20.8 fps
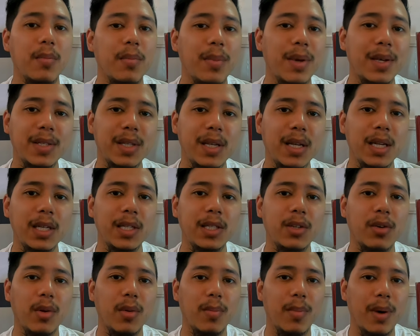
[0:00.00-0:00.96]
Basically,
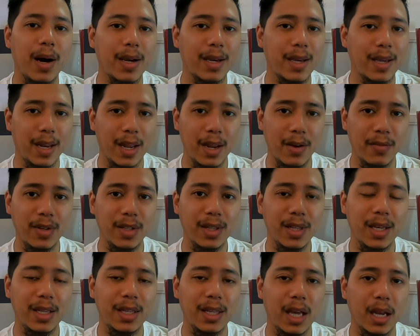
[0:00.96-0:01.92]
she will bark at
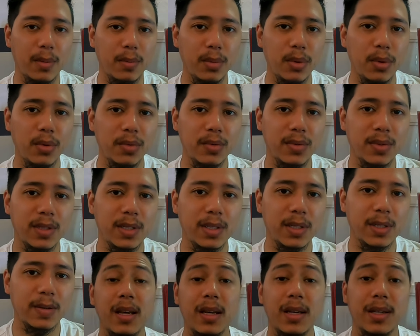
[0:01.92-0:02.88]
everything that
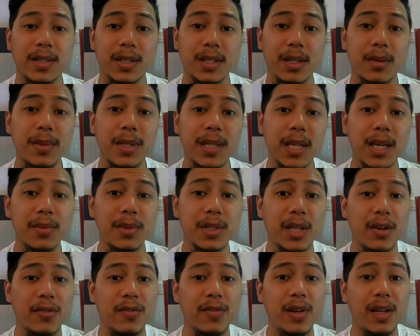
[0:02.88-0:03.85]
moves. Sometimes
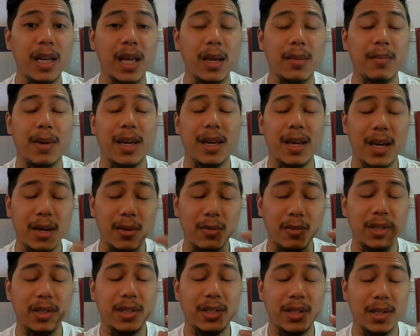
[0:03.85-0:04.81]
I feel like my head
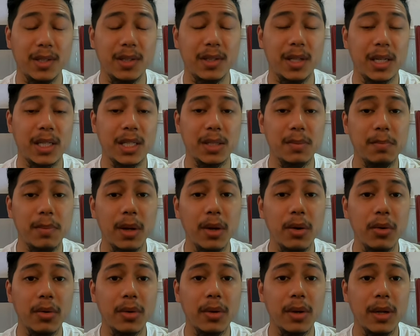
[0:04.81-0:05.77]
will just
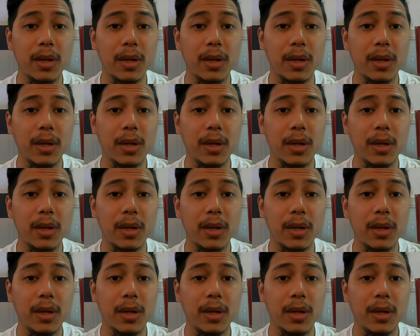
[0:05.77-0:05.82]
explode.